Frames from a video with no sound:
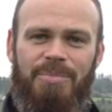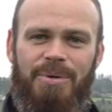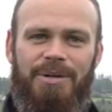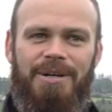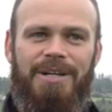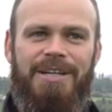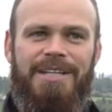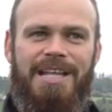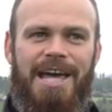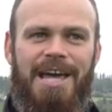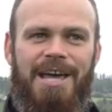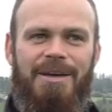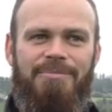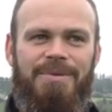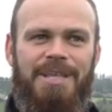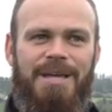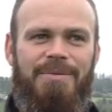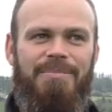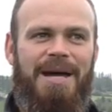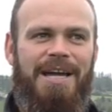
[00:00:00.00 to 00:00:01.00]
but
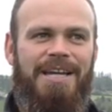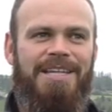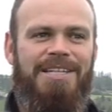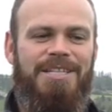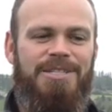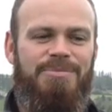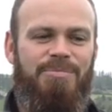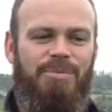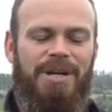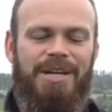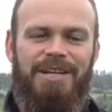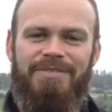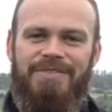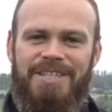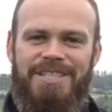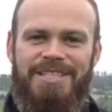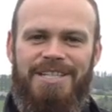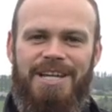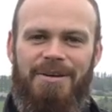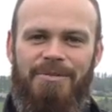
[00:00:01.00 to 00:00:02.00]
then back in the spring of
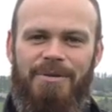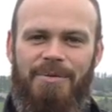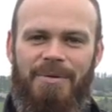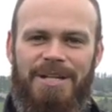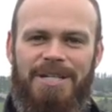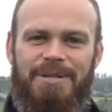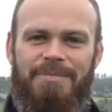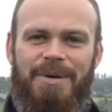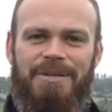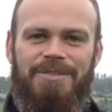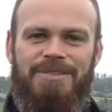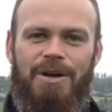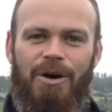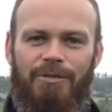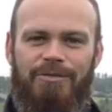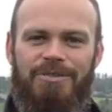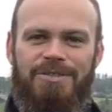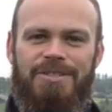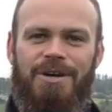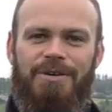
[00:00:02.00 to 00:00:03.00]
this year we went about
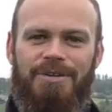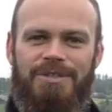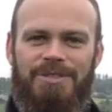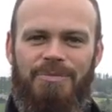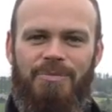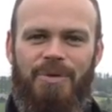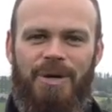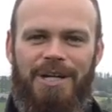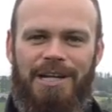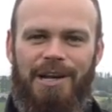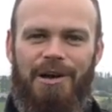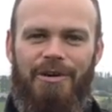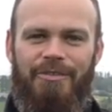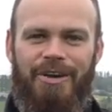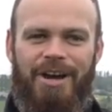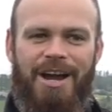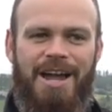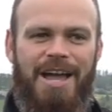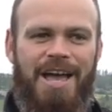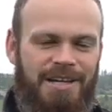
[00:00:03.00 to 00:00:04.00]
oversowing some white
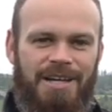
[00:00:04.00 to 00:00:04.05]
clover.